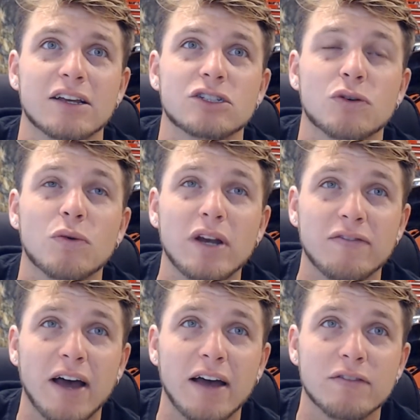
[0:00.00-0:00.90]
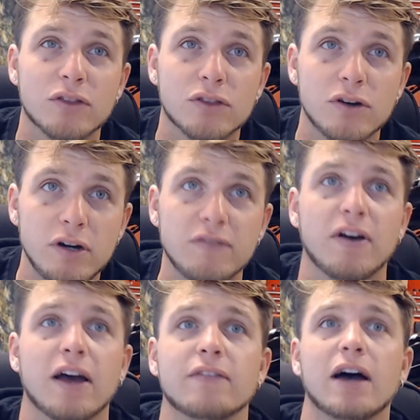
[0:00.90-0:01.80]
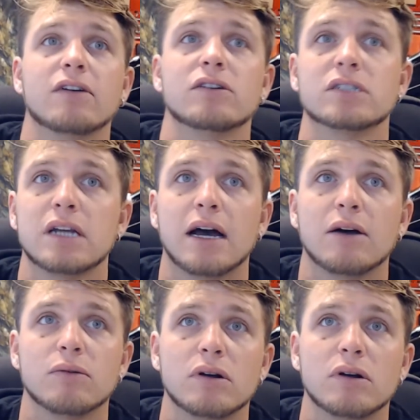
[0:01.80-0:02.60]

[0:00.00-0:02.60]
$25 to $35 an hour.